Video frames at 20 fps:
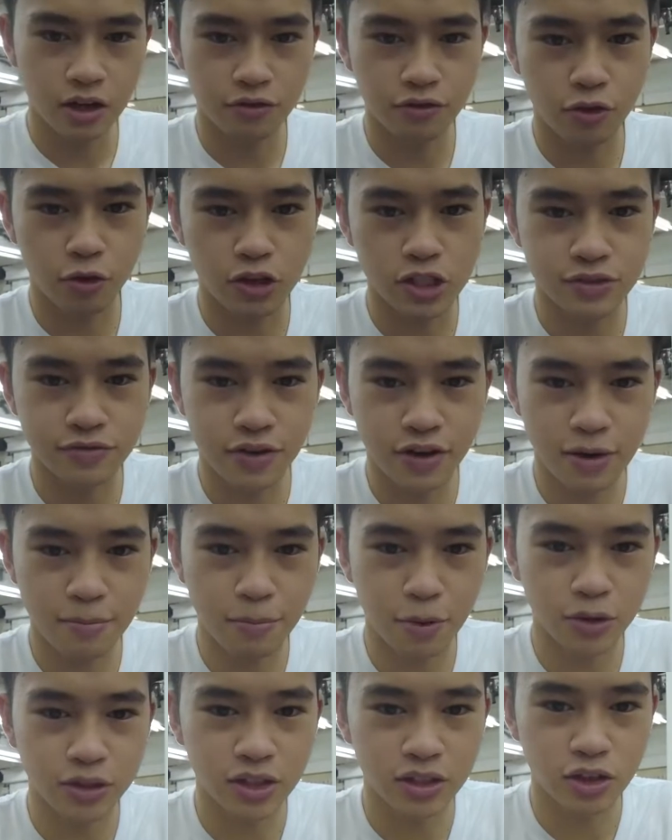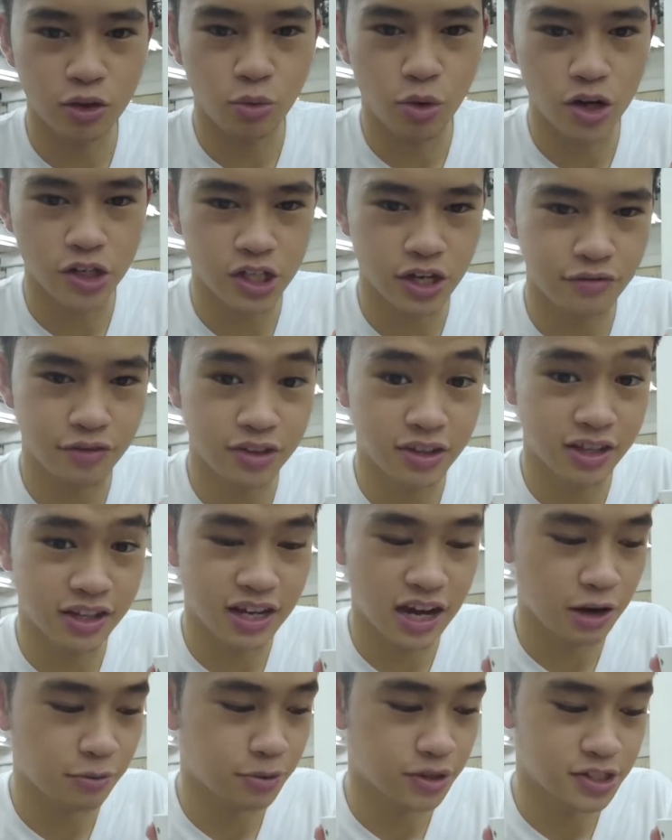of course, very important to wash everything
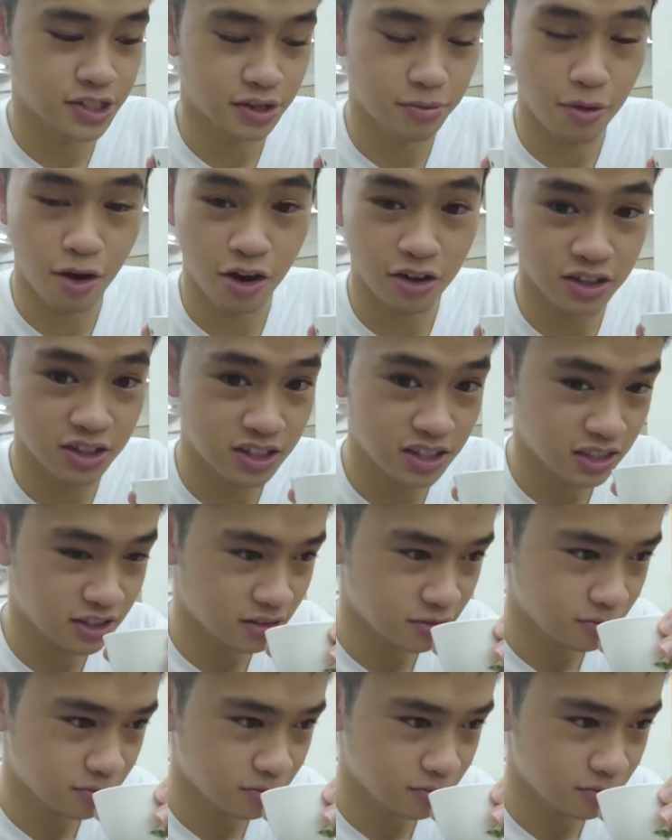down with some hot tea.